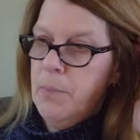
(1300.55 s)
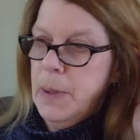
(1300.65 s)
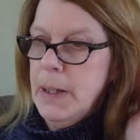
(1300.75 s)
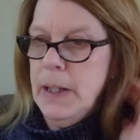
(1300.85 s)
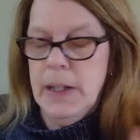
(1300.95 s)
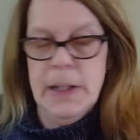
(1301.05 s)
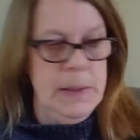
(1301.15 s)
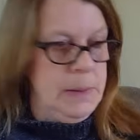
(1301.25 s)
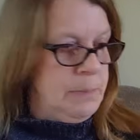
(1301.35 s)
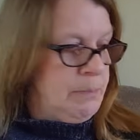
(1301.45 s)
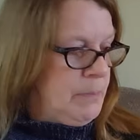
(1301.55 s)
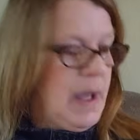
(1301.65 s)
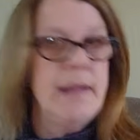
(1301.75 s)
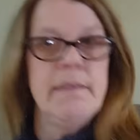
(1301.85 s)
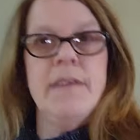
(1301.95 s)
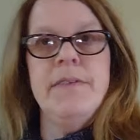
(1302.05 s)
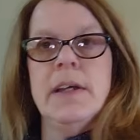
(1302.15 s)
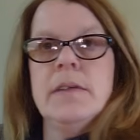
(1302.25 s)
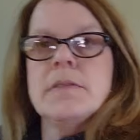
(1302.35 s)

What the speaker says: but I love it.